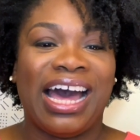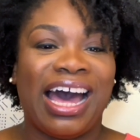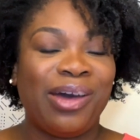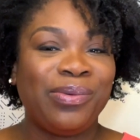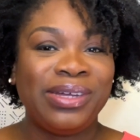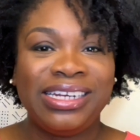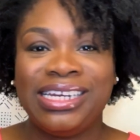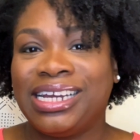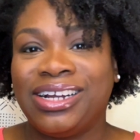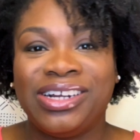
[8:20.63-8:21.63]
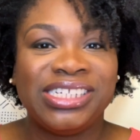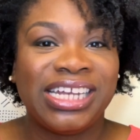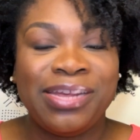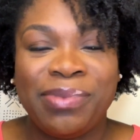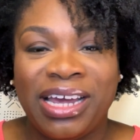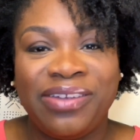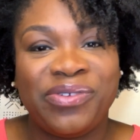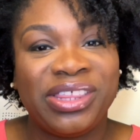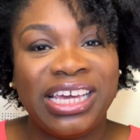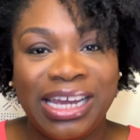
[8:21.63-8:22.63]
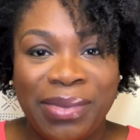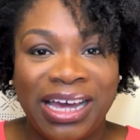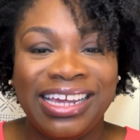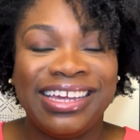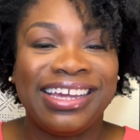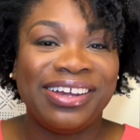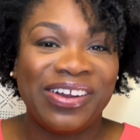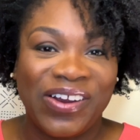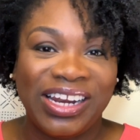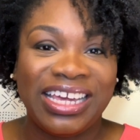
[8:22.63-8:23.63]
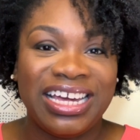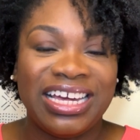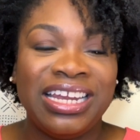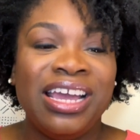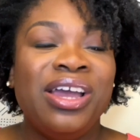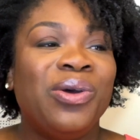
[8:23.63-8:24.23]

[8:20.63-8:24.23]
I would encourage anybody, if you're thinking about it, get a curly cut.